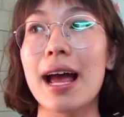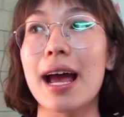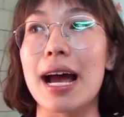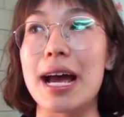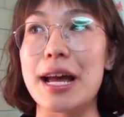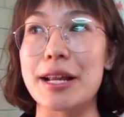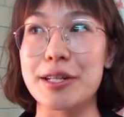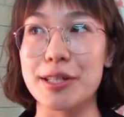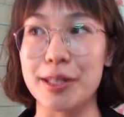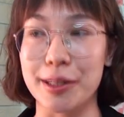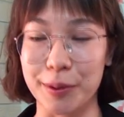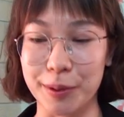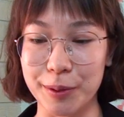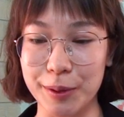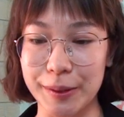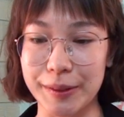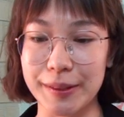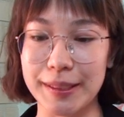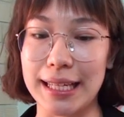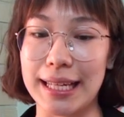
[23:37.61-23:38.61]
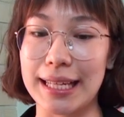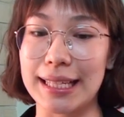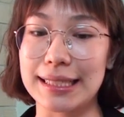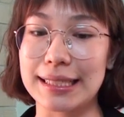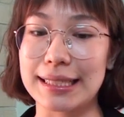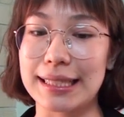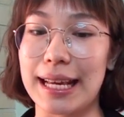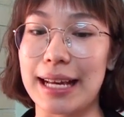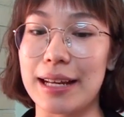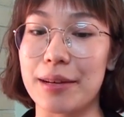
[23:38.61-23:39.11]
And she also
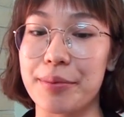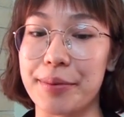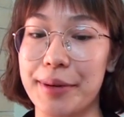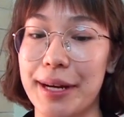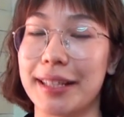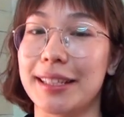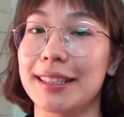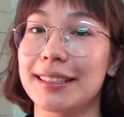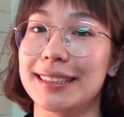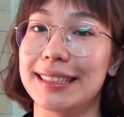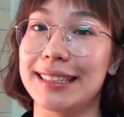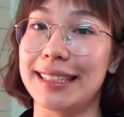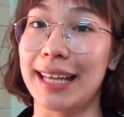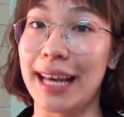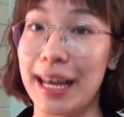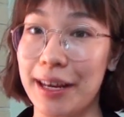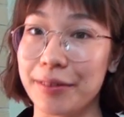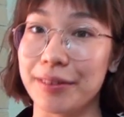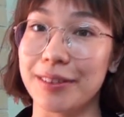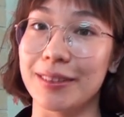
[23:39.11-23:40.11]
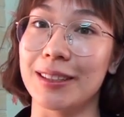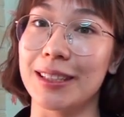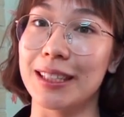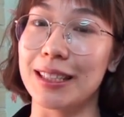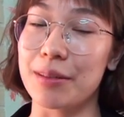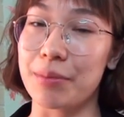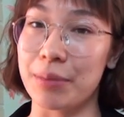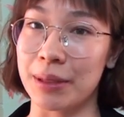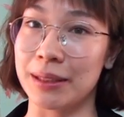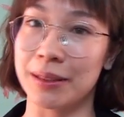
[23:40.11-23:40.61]
says that pregnancy heavily
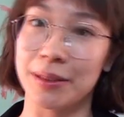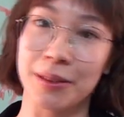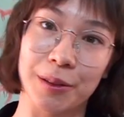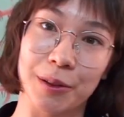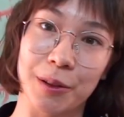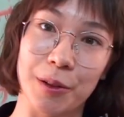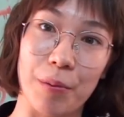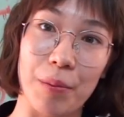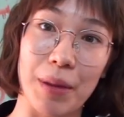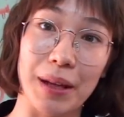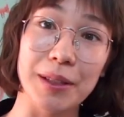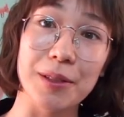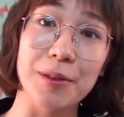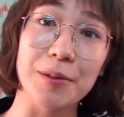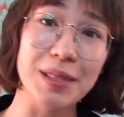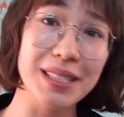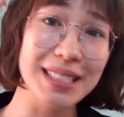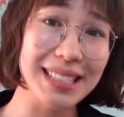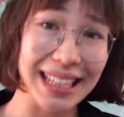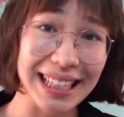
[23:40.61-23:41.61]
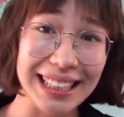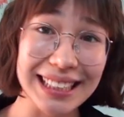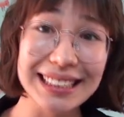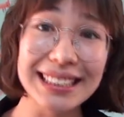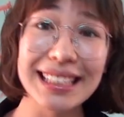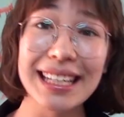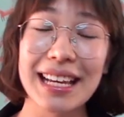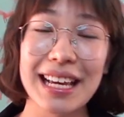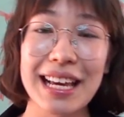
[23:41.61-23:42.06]
depends on your mental state.